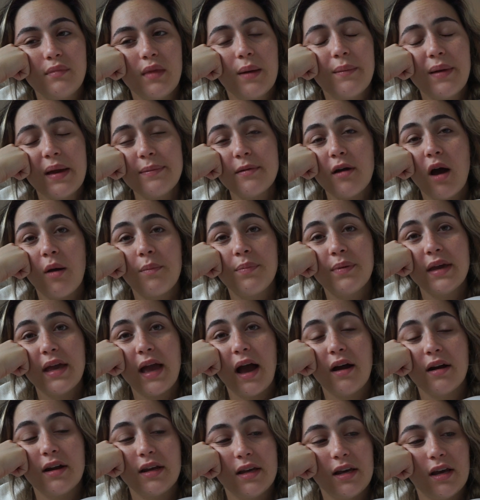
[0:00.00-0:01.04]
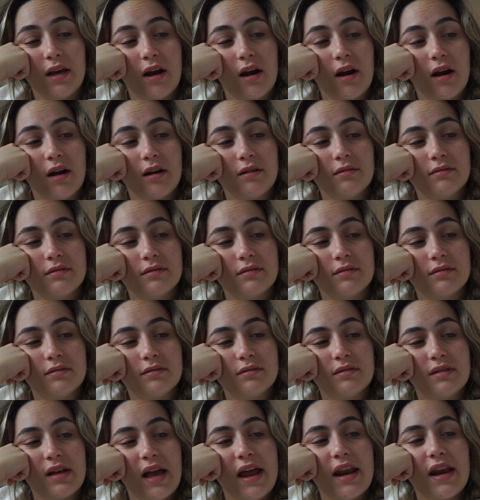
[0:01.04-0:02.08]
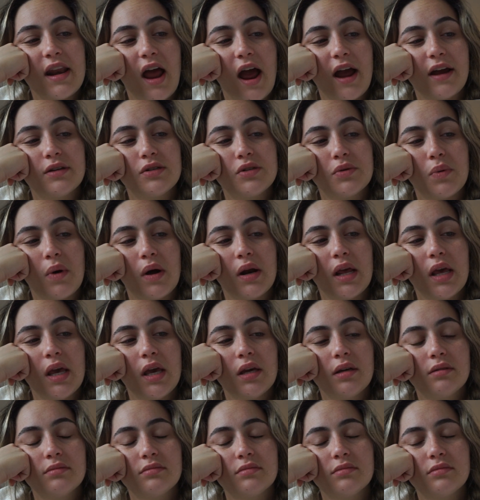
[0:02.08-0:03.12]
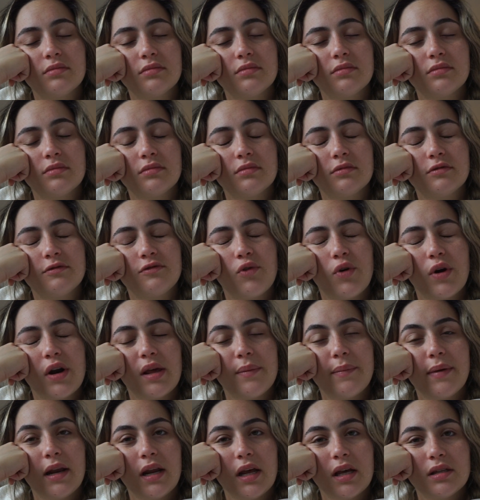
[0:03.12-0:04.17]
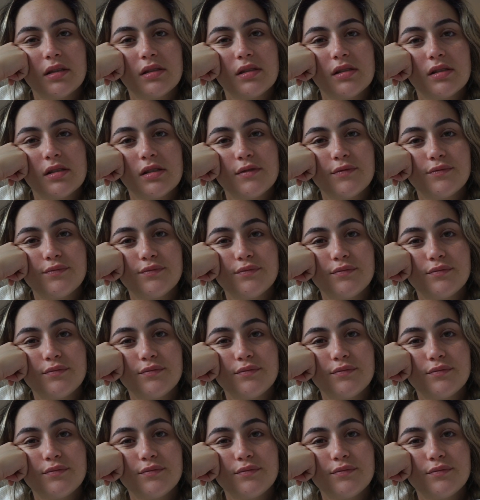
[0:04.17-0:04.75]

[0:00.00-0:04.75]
Maybe I'll be out of here at 9:20. 40 minutes.